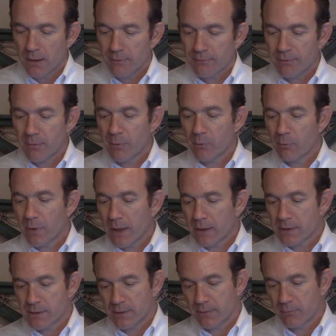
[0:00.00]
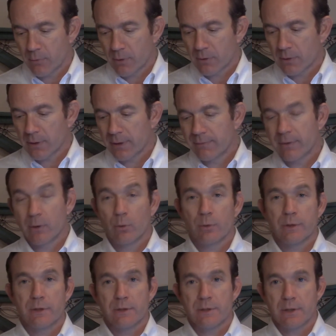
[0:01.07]
from a relative, whether living or
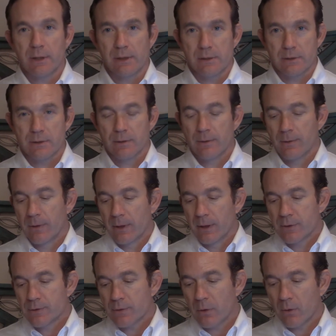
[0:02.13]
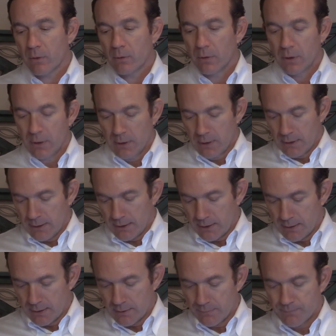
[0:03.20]
deceased. So,
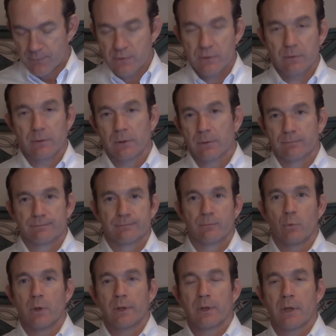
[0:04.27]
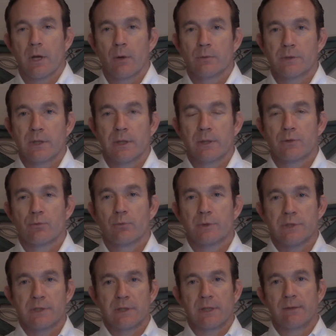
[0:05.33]
one of the co-tenants
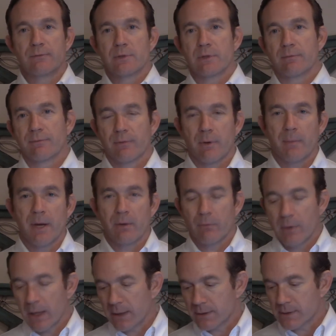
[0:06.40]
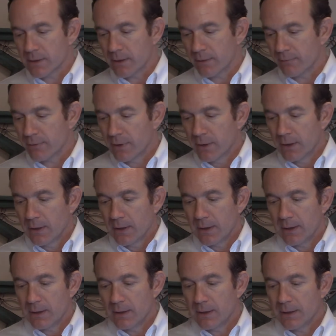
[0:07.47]
receives it from a relative.
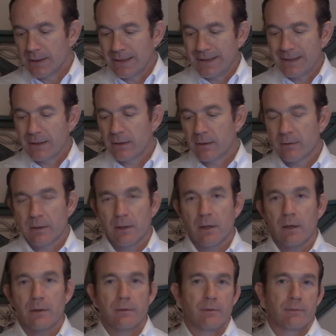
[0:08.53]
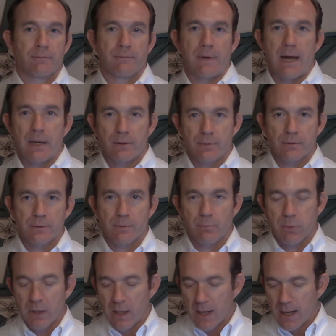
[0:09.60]
And then any of the other factors
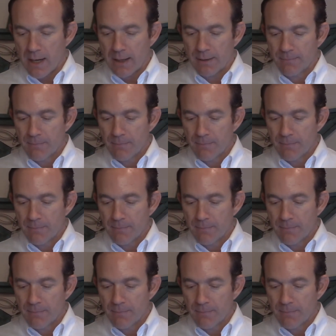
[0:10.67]
apply,